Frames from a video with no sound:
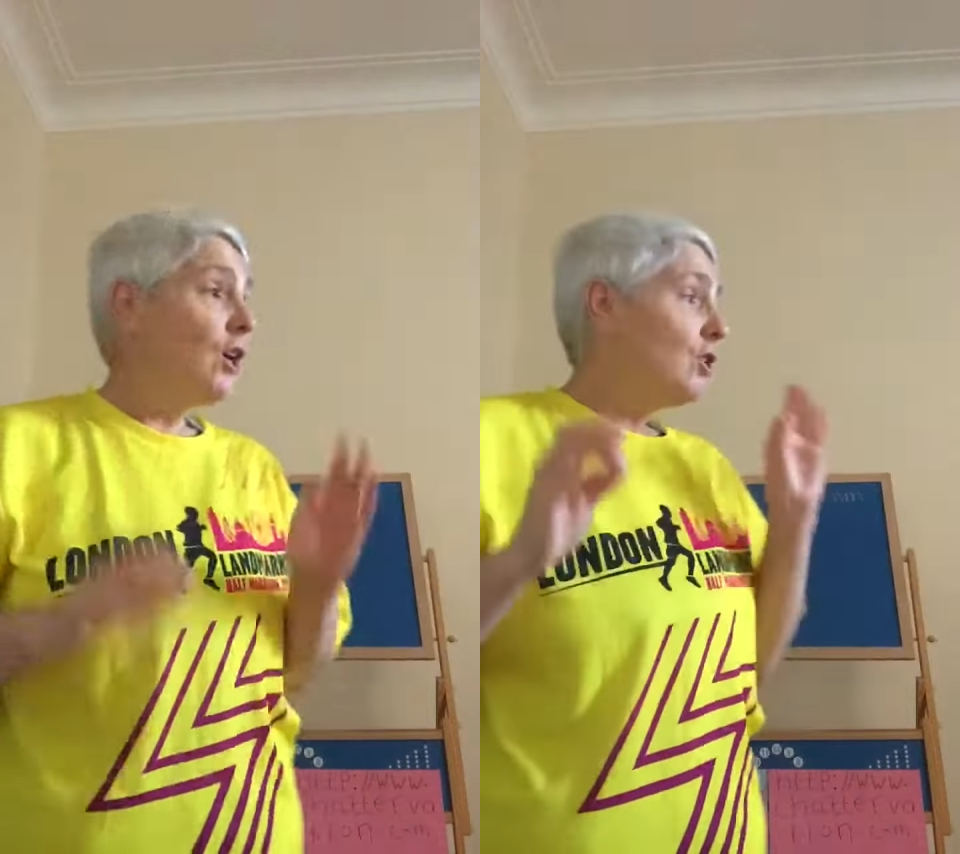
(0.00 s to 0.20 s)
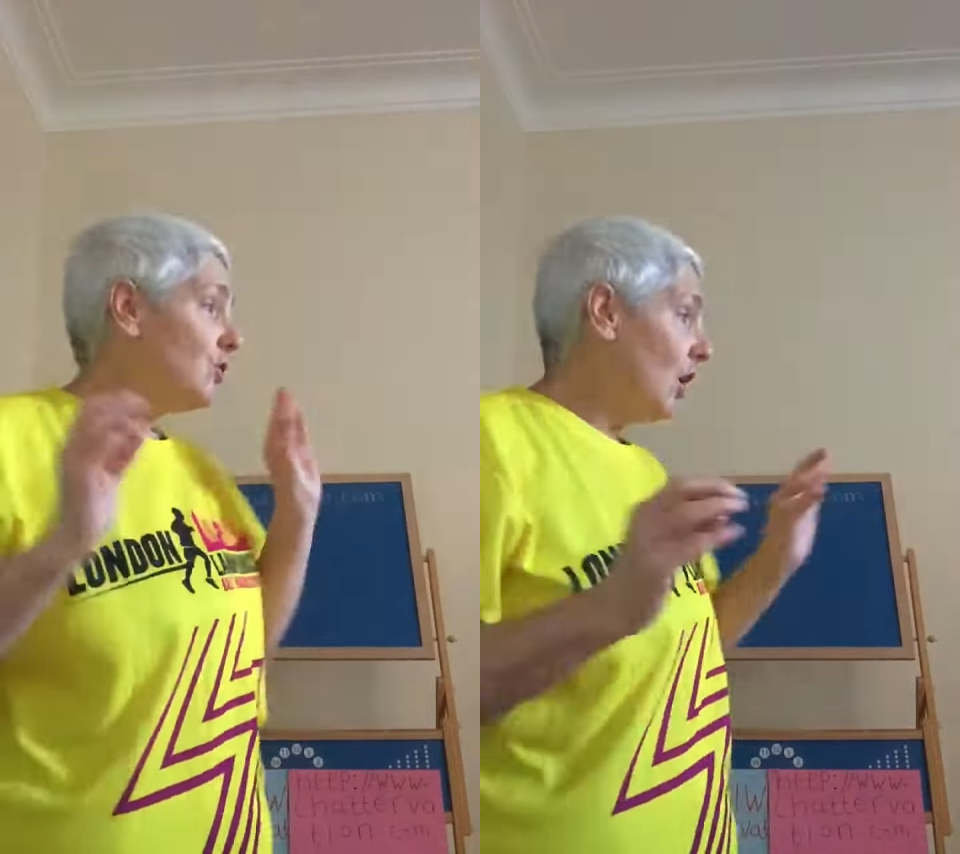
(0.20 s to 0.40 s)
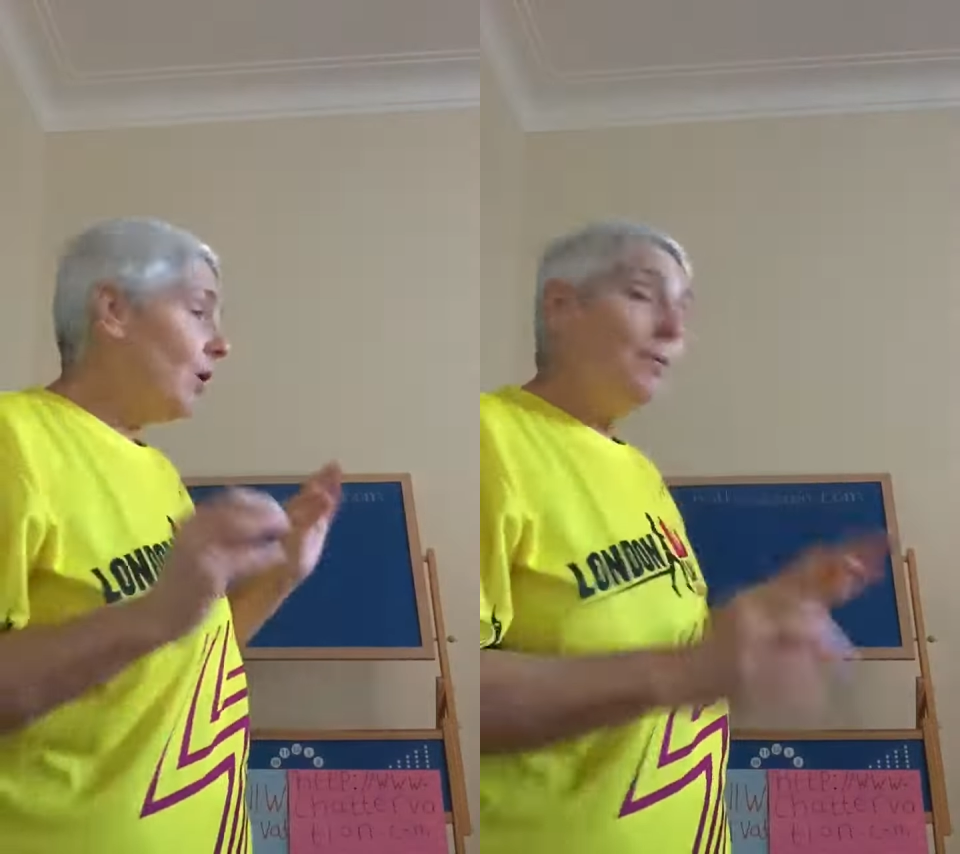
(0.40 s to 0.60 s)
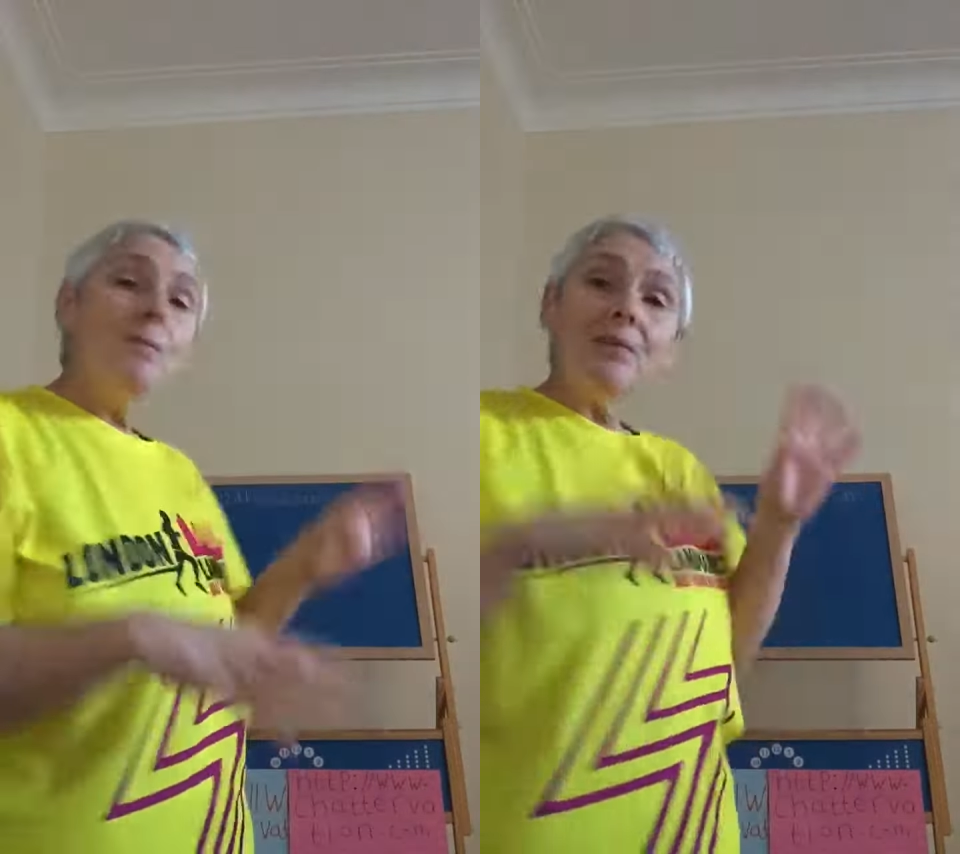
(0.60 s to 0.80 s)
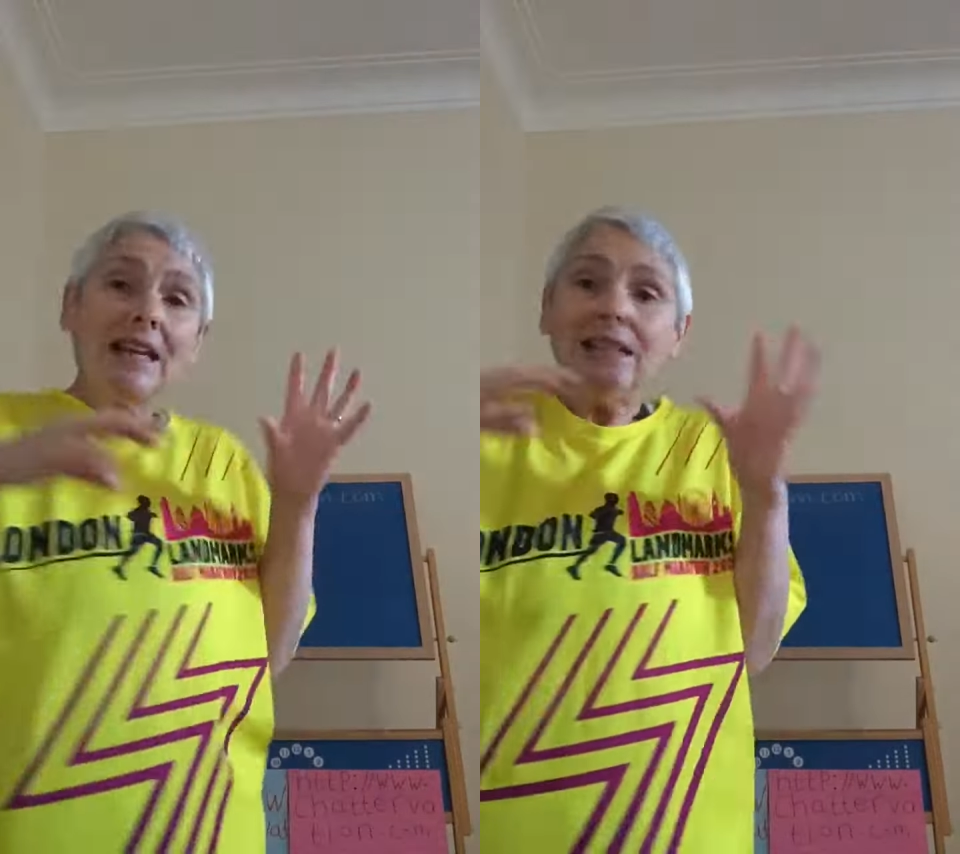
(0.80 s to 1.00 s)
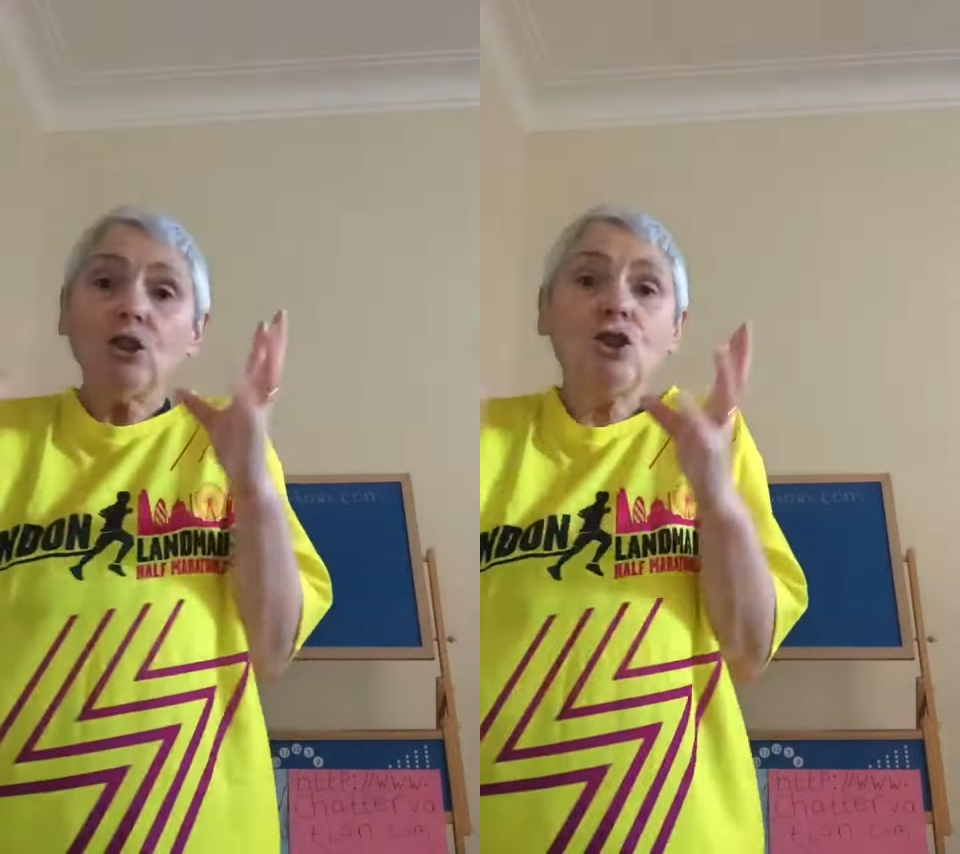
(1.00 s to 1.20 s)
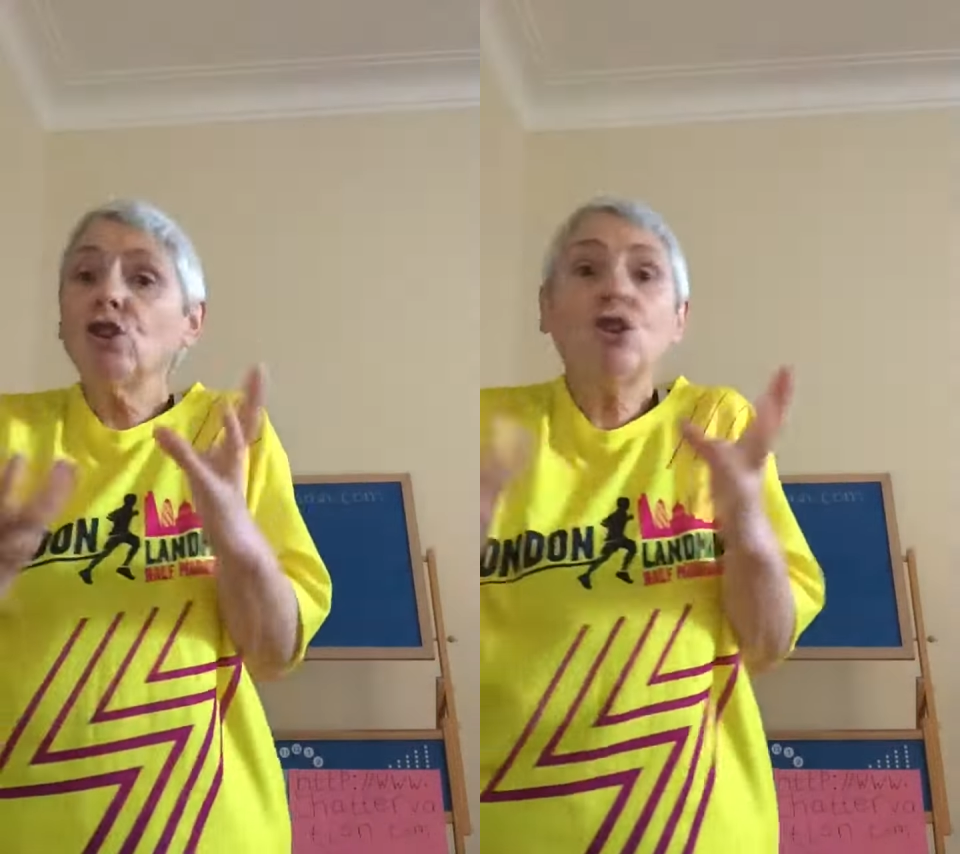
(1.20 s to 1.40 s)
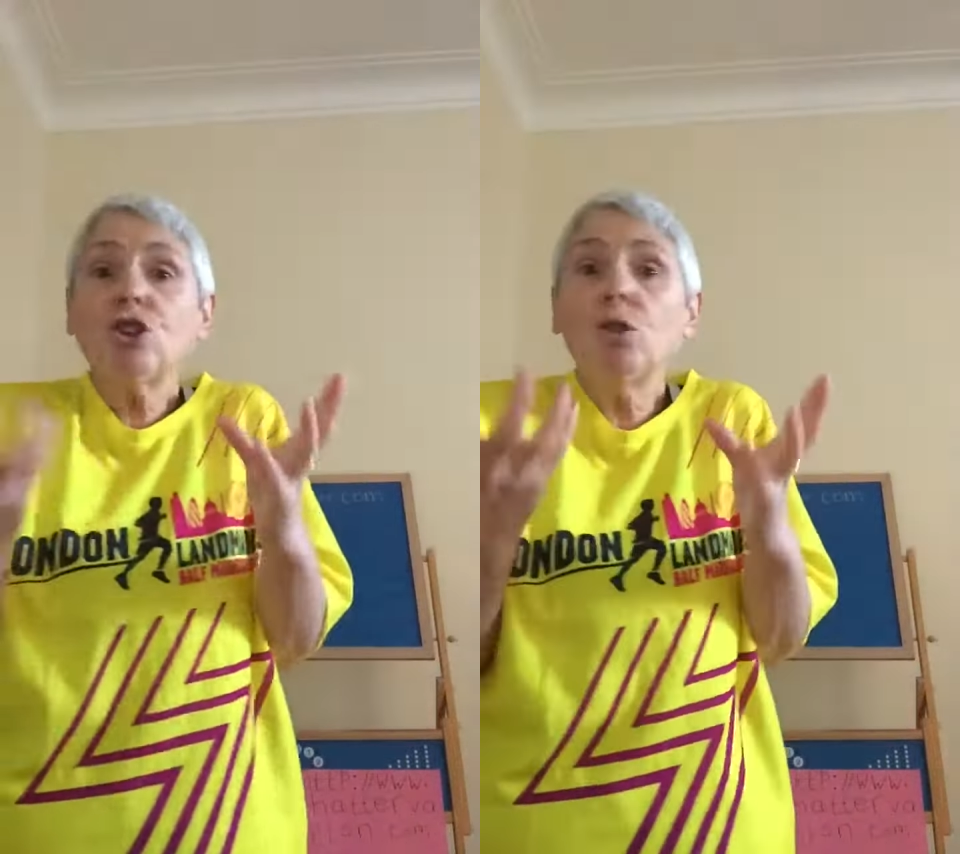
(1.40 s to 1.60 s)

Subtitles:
So it's such